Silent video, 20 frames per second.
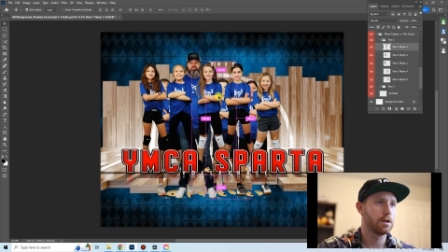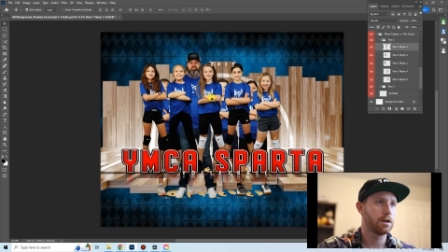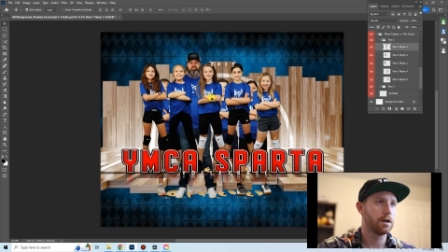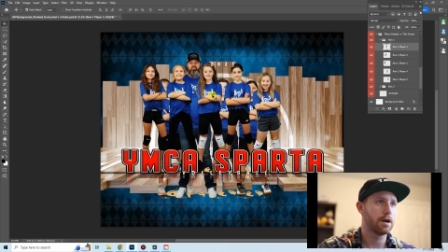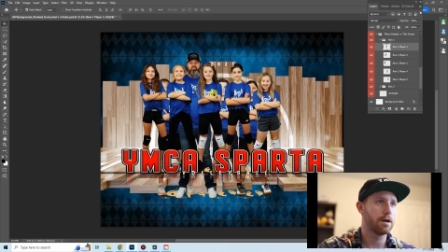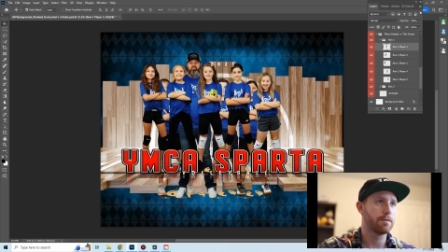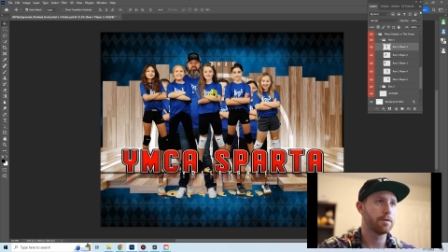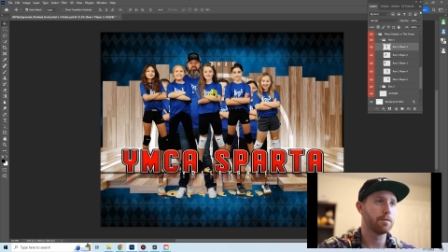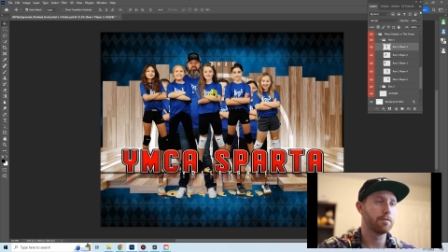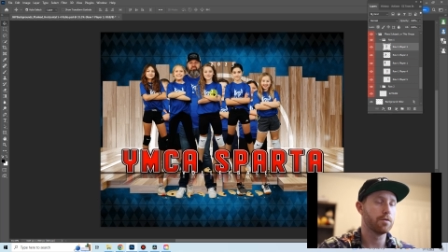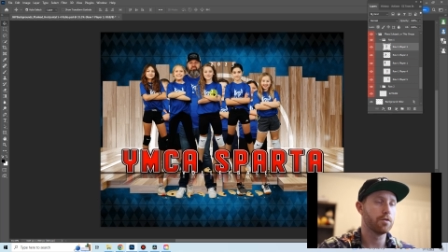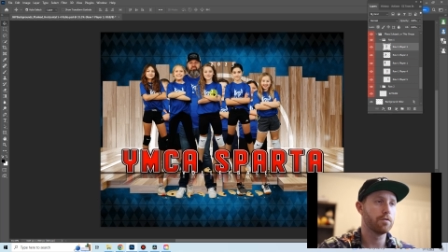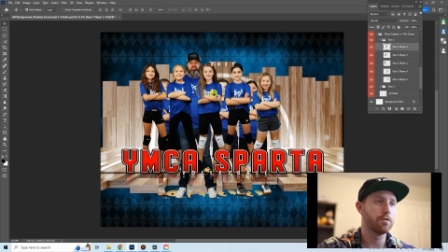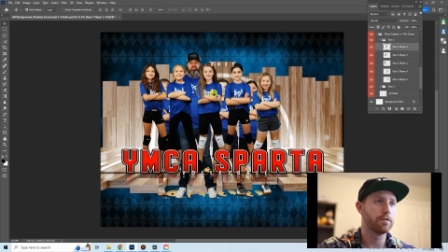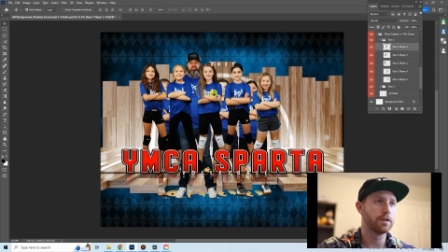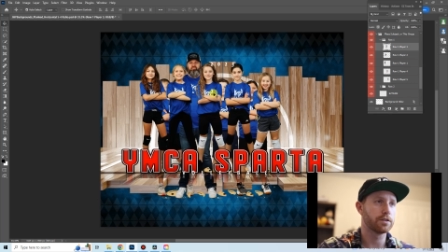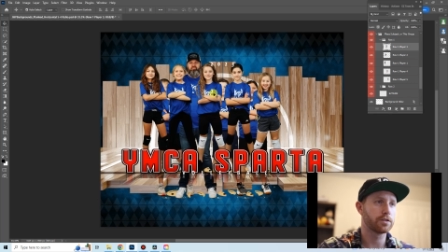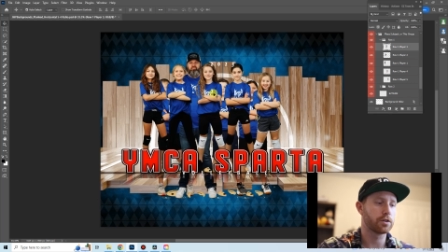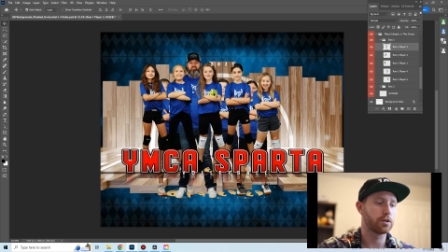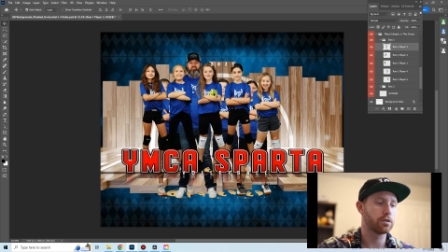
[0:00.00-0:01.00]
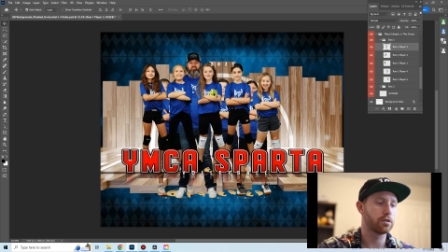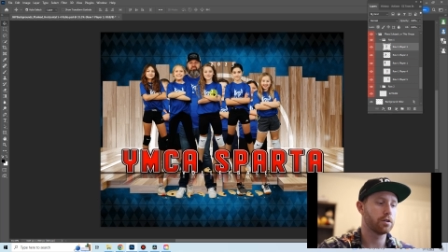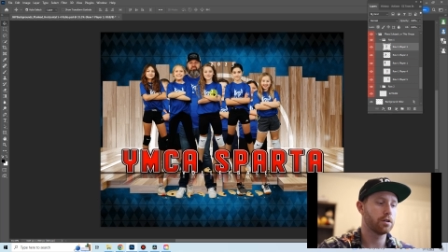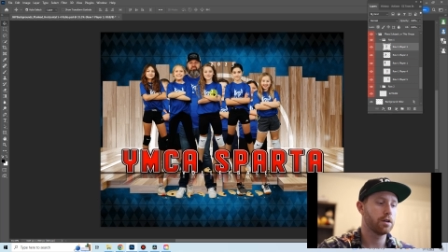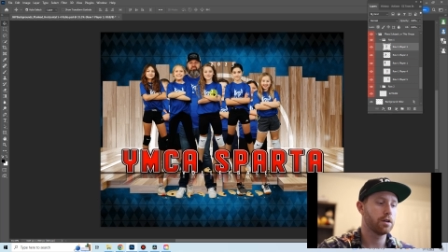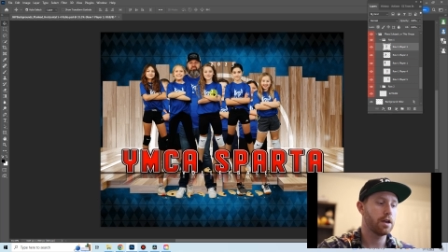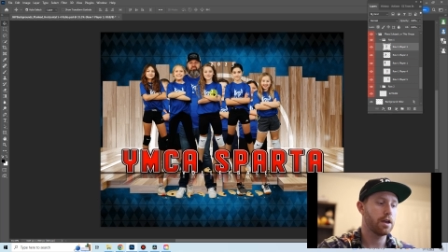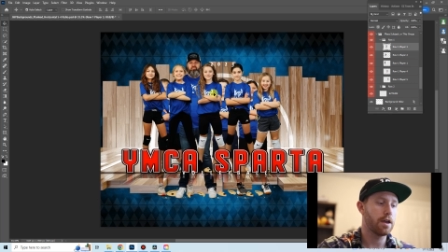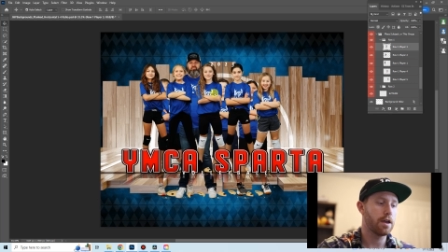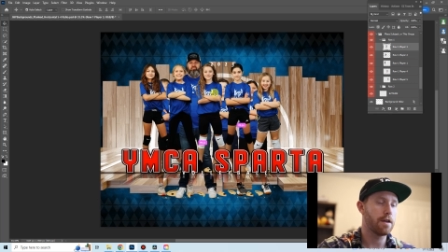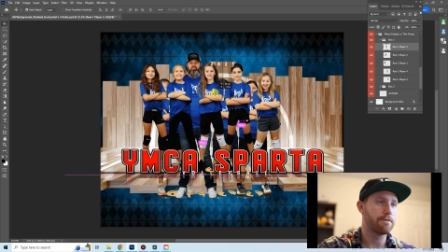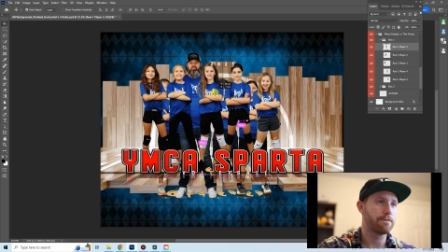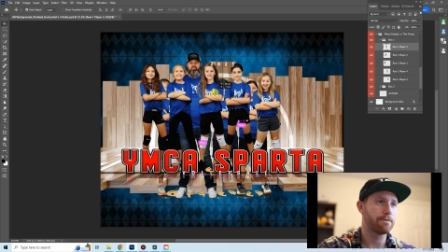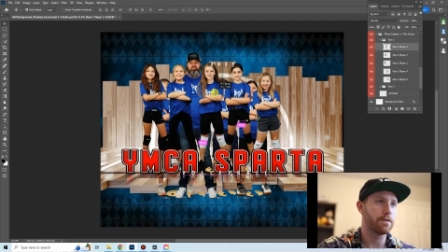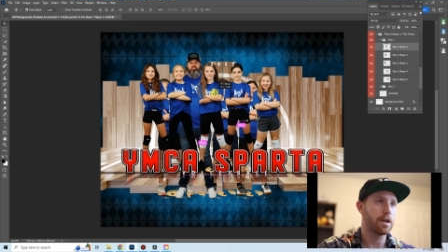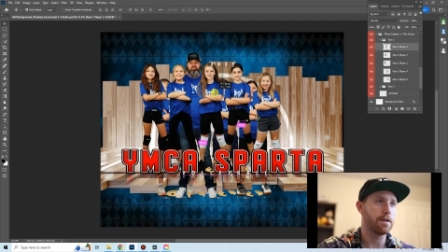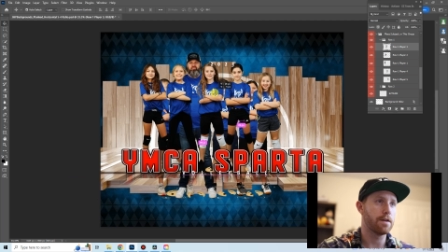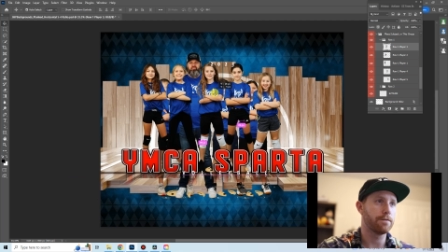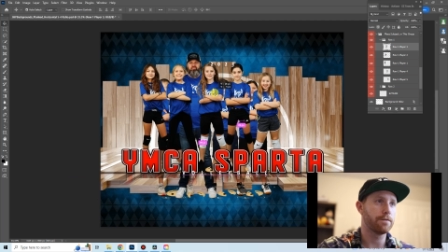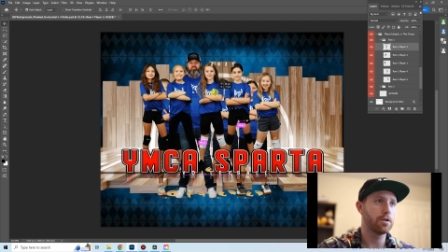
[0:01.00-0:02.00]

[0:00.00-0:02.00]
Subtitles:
I'm going to move this girl. If